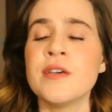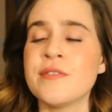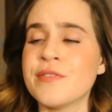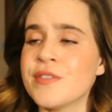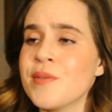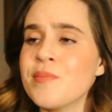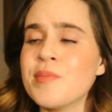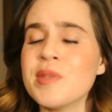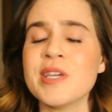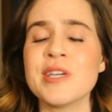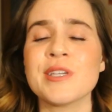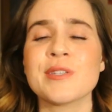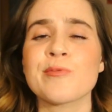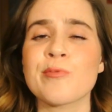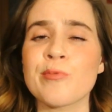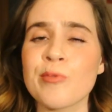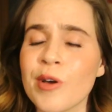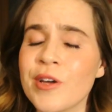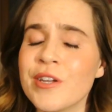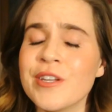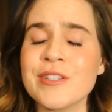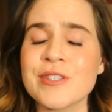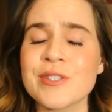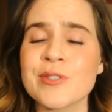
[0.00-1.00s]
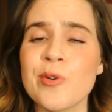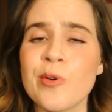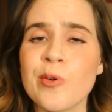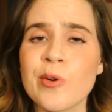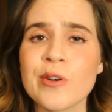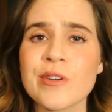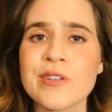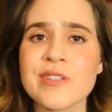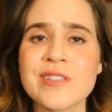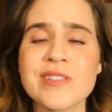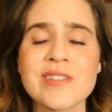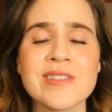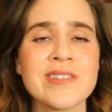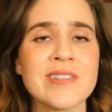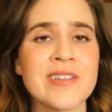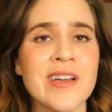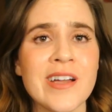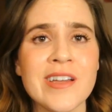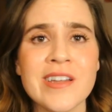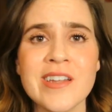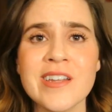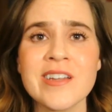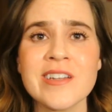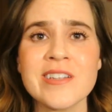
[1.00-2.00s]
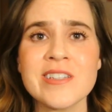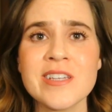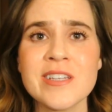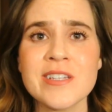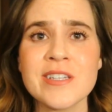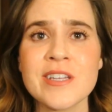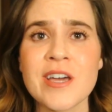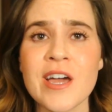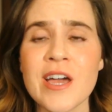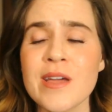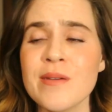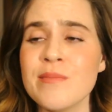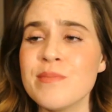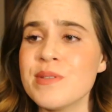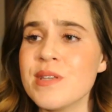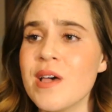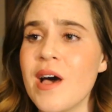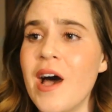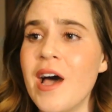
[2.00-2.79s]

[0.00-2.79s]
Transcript: If something has run its course, 9 out of 10 times,